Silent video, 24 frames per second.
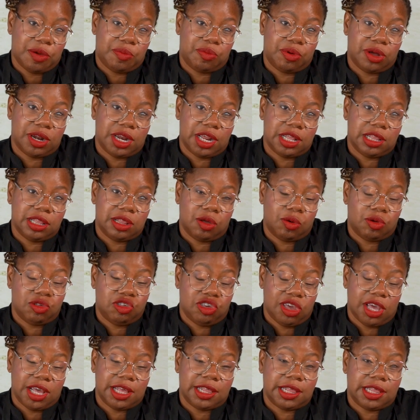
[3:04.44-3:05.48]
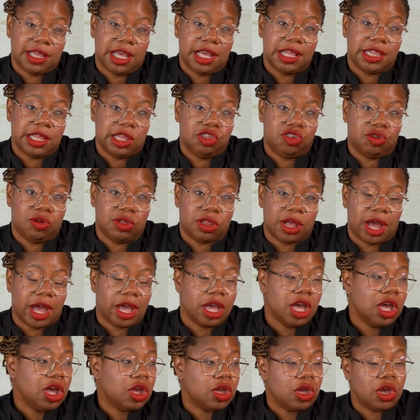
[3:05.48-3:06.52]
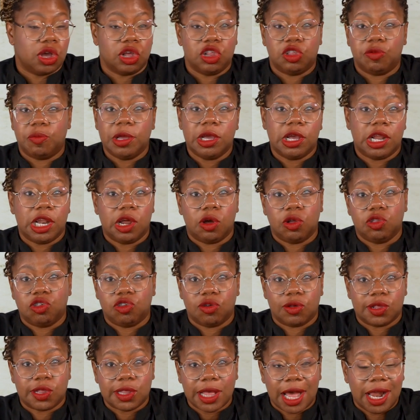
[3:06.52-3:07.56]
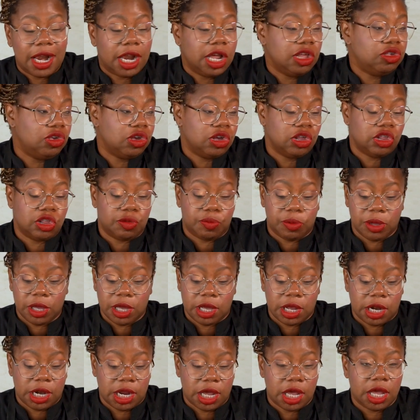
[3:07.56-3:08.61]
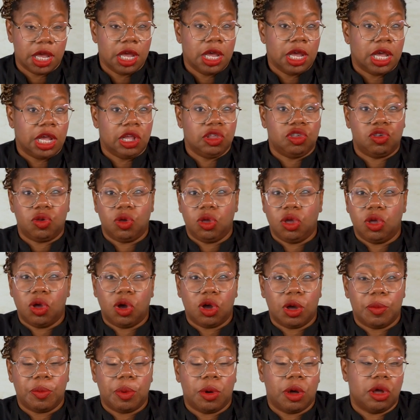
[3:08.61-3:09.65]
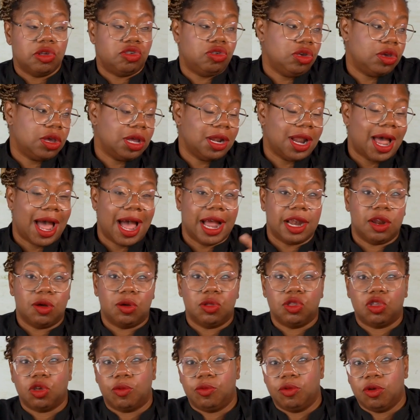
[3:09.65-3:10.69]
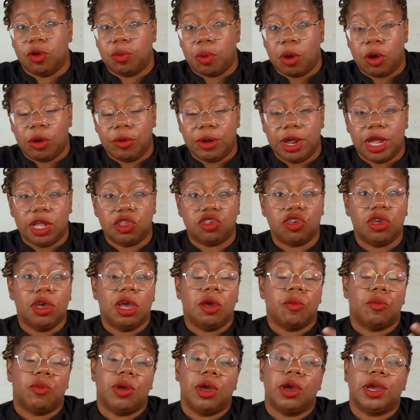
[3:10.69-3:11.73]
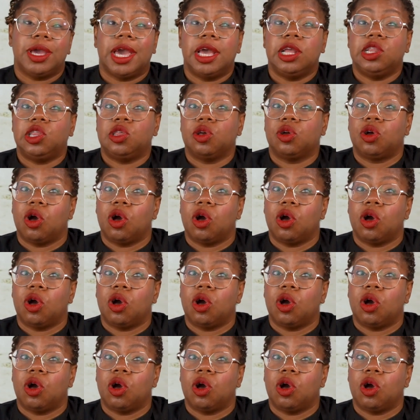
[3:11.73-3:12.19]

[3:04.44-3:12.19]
pudding or chia seeds into your diet. You can sprinkle it onto your salads. You can sprinkle it into your yogurt pots. You can add it on top of your porridge. We are getting to